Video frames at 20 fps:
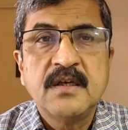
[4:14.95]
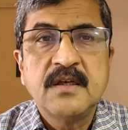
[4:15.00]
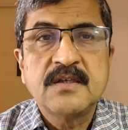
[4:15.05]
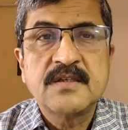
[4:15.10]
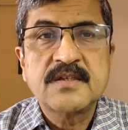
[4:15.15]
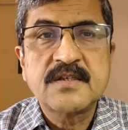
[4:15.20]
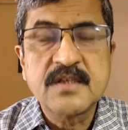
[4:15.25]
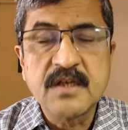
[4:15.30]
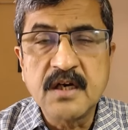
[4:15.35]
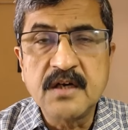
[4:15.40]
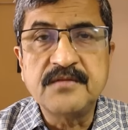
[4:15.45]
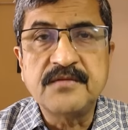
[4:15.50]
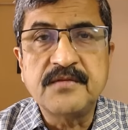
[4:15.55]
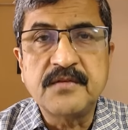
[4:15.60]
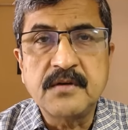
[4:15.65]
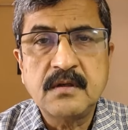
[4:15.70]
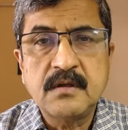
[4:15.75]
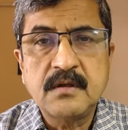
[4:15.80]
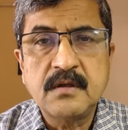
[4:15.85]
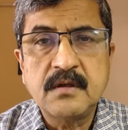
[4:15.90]
serve
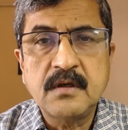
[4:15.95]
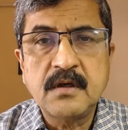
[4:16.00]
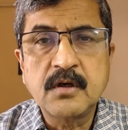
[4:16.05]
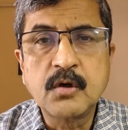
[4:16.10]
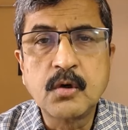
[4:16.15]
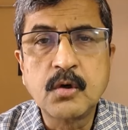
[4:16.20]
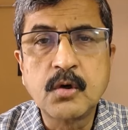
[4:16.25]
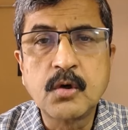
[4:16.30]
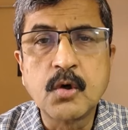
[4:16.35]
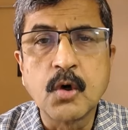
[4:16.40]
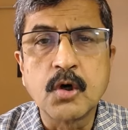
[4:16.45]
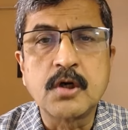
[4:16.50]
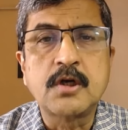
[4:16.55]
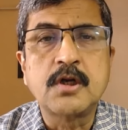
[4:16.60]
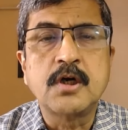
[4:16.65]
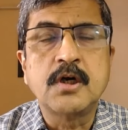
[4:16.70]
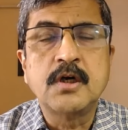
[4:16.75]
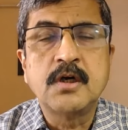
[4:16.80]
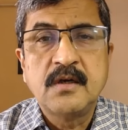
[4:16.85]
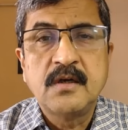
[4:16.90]
a good
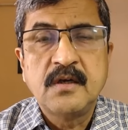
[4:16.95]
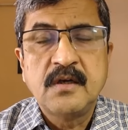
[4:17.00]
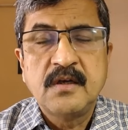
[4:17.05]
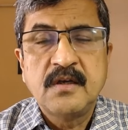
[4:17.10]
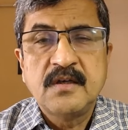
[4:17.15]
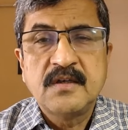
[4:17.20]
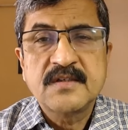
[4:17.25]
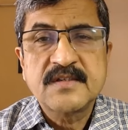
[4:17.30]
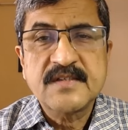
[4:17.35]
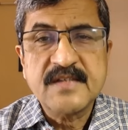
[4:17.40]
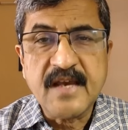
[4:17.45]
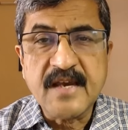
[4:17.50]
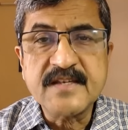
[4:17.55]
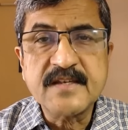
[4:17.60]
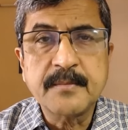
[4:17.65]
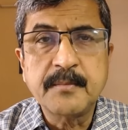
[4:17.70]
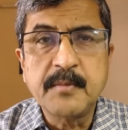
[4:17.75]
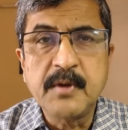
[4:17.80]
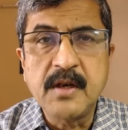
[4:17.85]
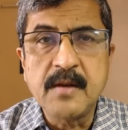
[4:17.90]

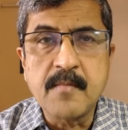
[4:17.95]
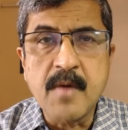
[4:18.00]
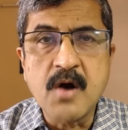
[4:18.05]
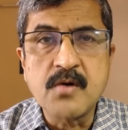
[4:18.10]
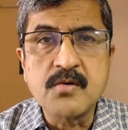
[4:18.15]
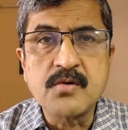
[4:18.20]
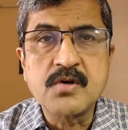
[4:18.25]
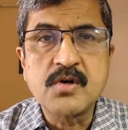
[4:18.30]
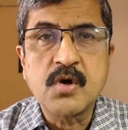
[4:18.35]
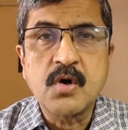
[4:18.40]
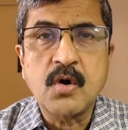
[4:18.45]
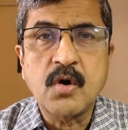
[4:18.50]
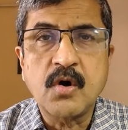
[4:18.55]
sizable amount